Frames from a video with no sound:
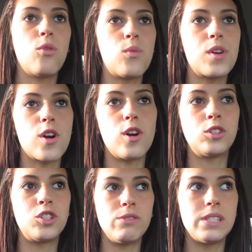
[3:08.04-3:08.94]
We're all
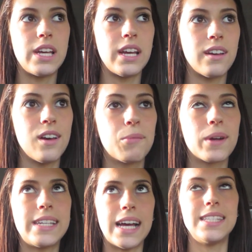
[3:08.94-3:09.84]
choosing, we're
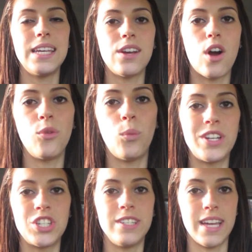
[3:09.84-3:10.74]
guessing on
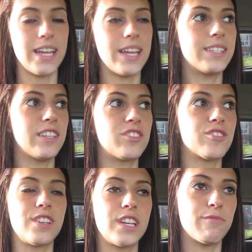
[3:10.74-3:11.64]
which day his
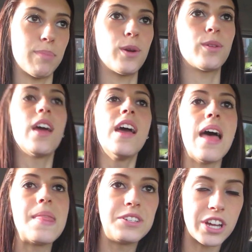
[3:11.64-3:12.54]
sister's gonna give birth
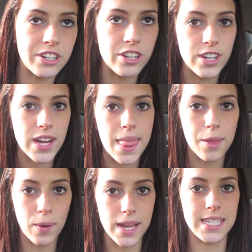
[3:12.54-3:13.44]
and the gender and
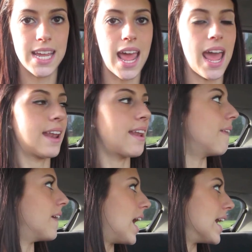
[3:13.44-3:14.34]
the weight and
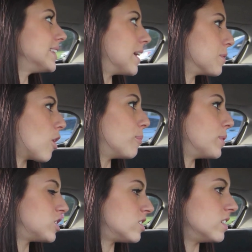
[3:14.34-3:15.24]
the height and we all
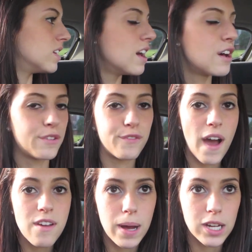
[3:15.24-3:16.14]
pitched in
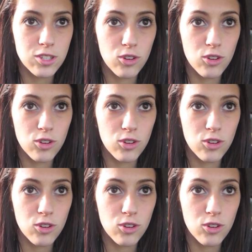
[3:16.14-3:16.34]
five bucks.